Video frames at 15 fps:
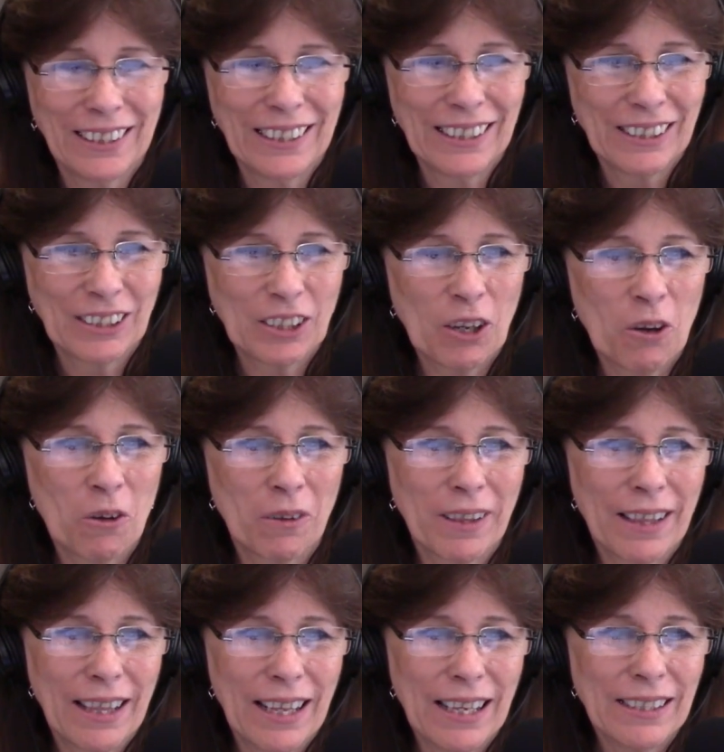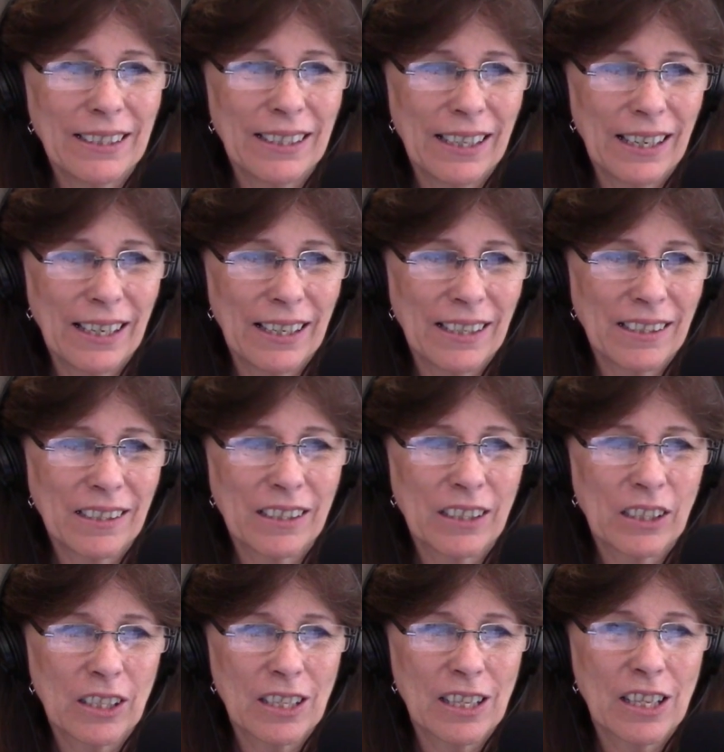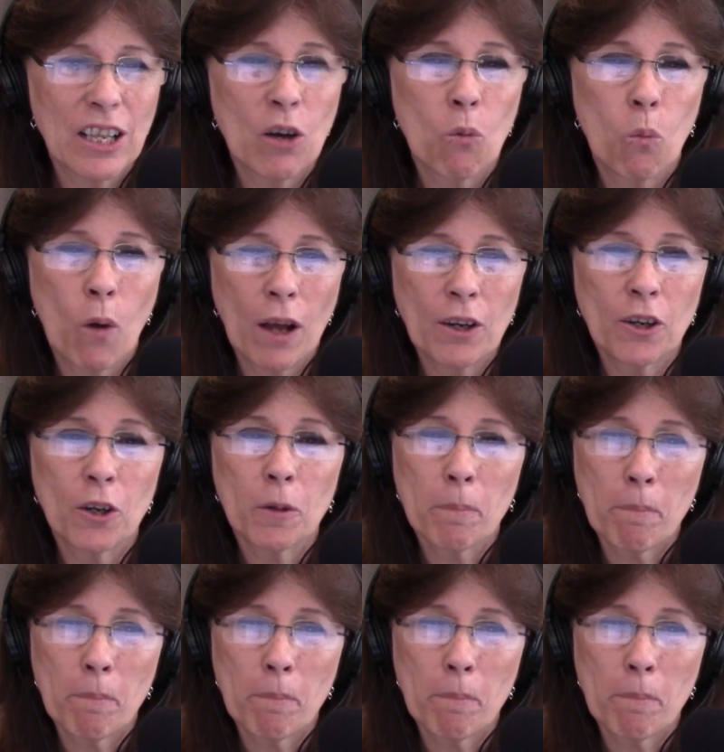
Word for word: So, this is the Wonder